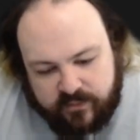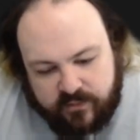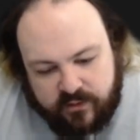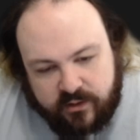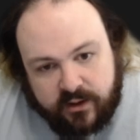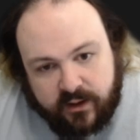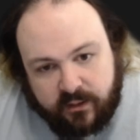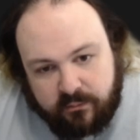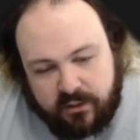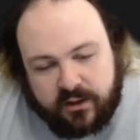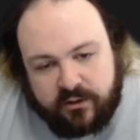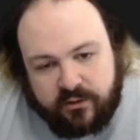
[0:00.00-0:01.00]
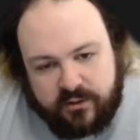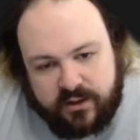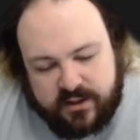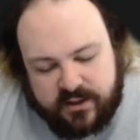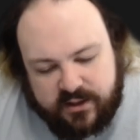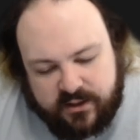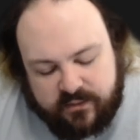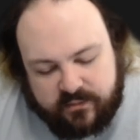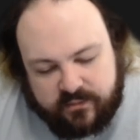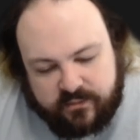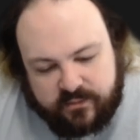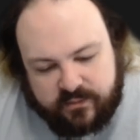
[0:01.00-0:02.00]
you can unplug your Yeti,
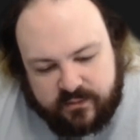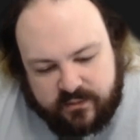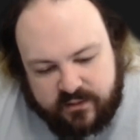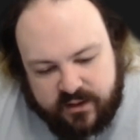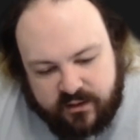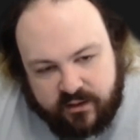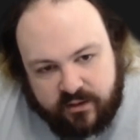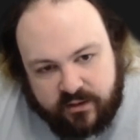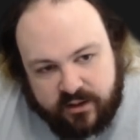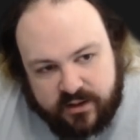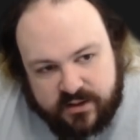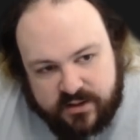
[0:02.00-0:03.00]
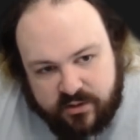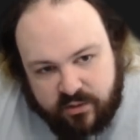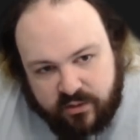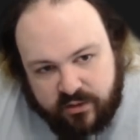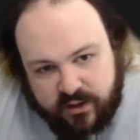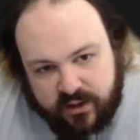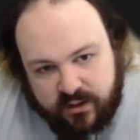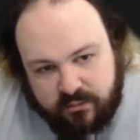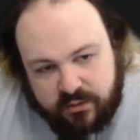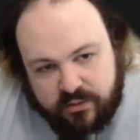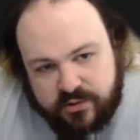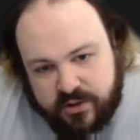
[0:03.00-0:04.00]
download and install the
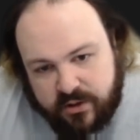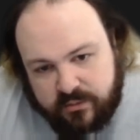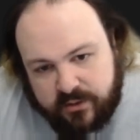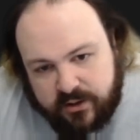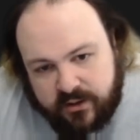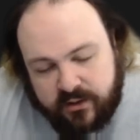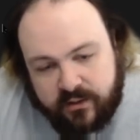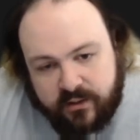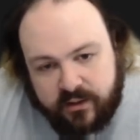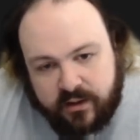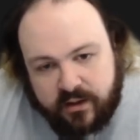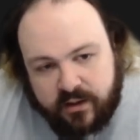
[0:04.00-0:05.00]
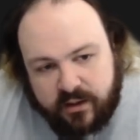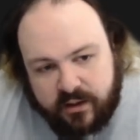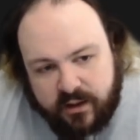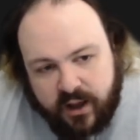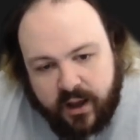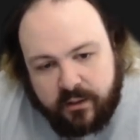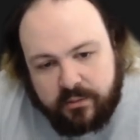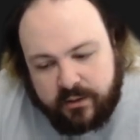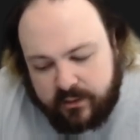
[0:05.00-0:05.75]
Blue Sherpa app,